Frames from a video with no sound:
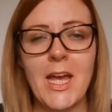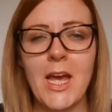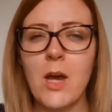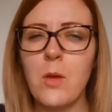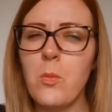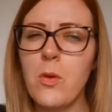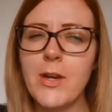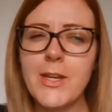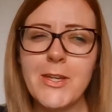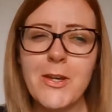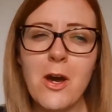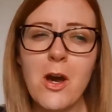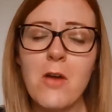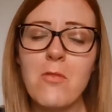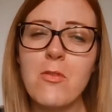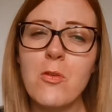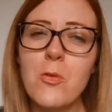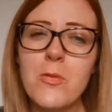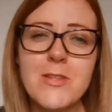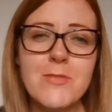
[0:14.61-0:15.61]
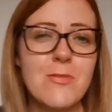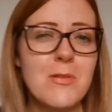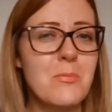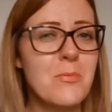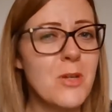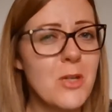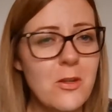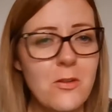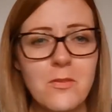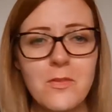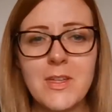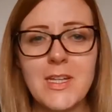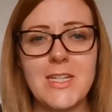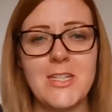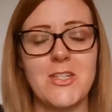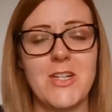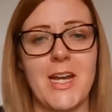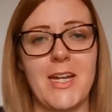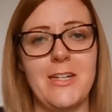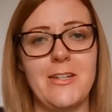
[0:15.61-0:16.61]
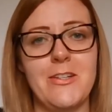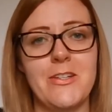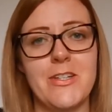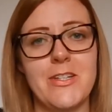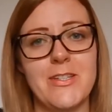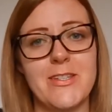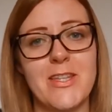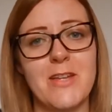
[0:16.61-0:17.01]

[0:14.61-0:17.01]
And while you can't always remove these challenges,